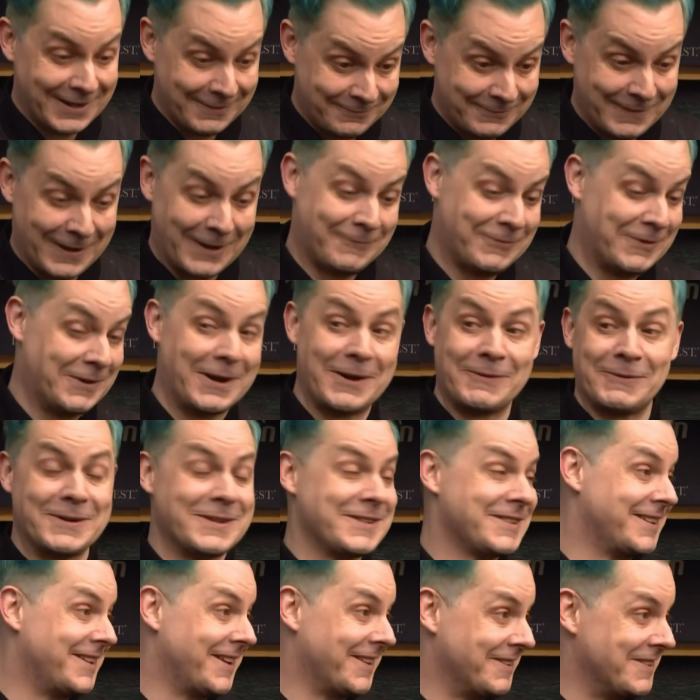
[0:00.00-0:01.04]
if, if there ever
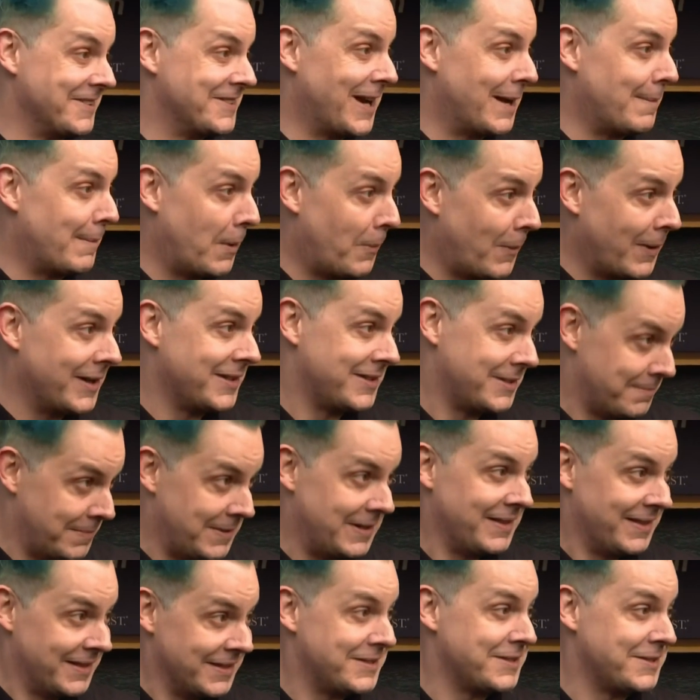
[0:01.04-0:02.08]
is another time, I want it to
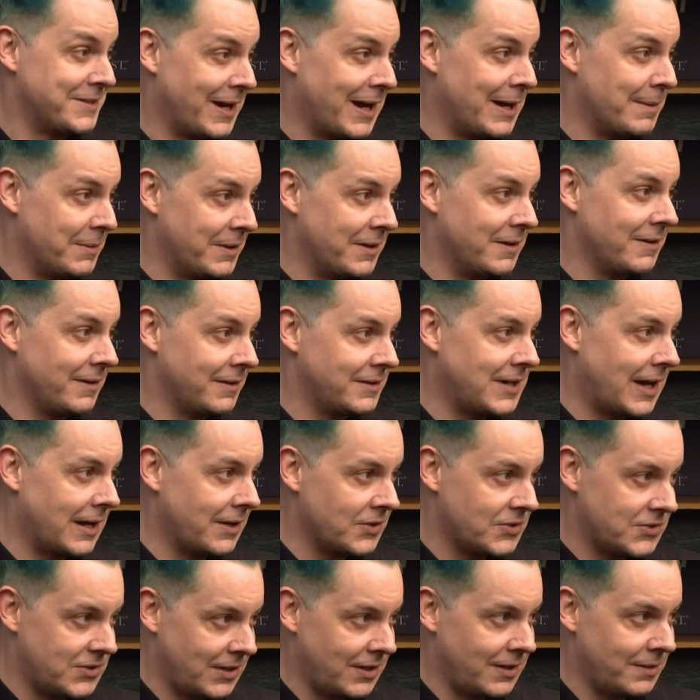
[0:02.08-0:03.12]
be this time here at
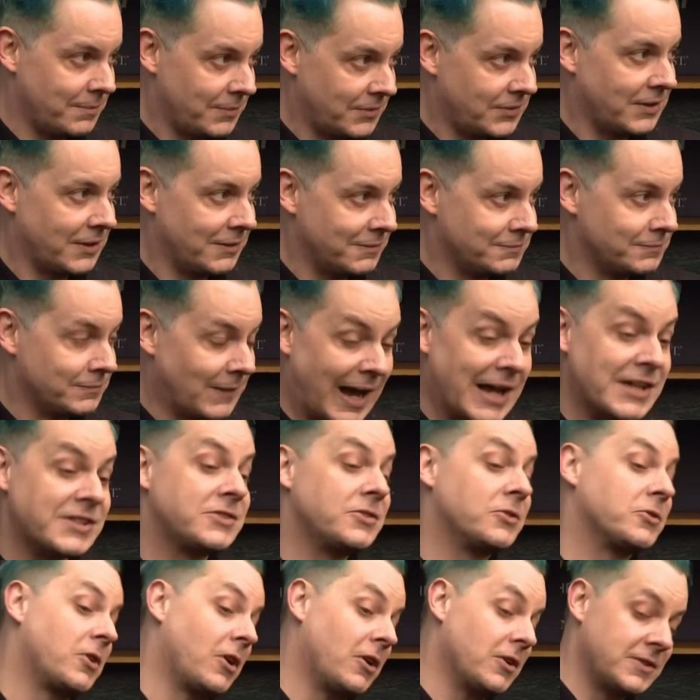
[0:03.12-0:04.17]
Tiger Stadium. So I
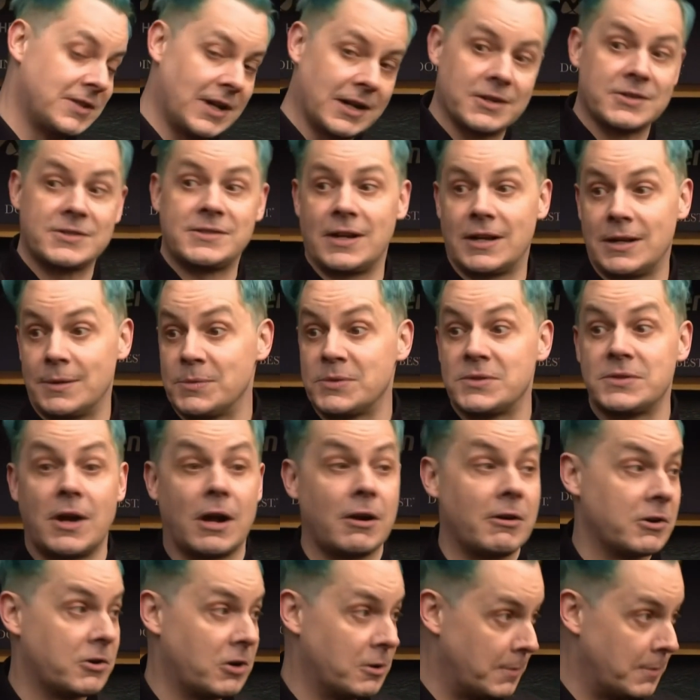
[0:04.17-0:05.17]
still call it Tiger Stadium. Sorry,